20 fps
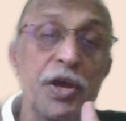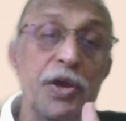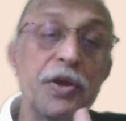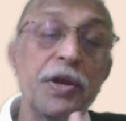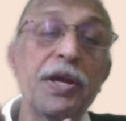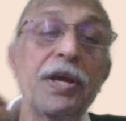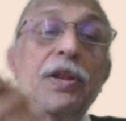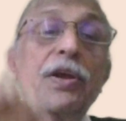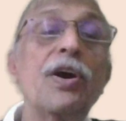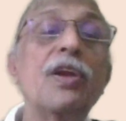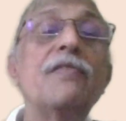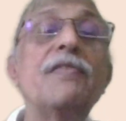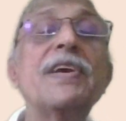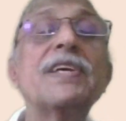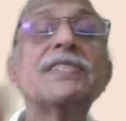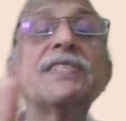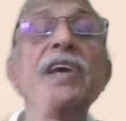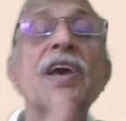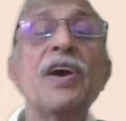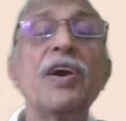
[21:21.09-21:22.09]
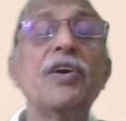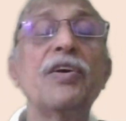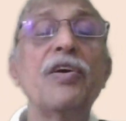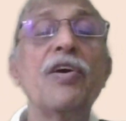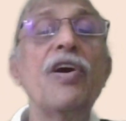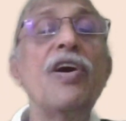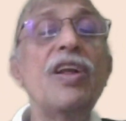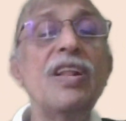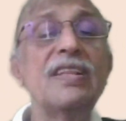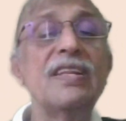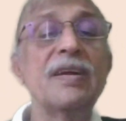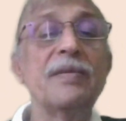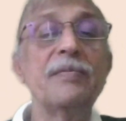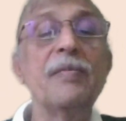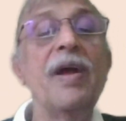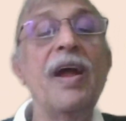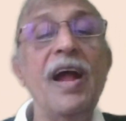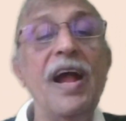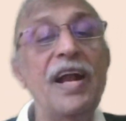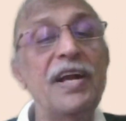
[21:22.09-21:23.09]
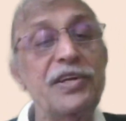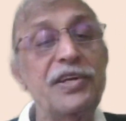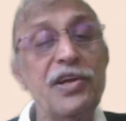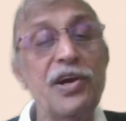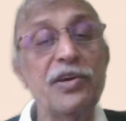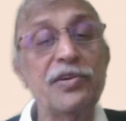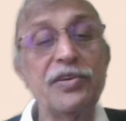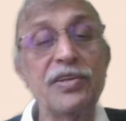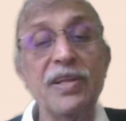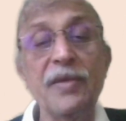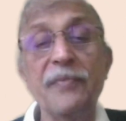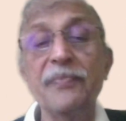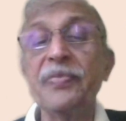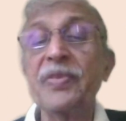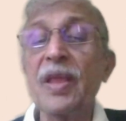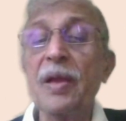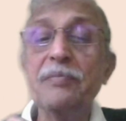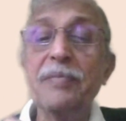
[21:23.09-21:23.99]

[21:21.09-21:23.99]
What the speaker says: you can always call them and talk to them.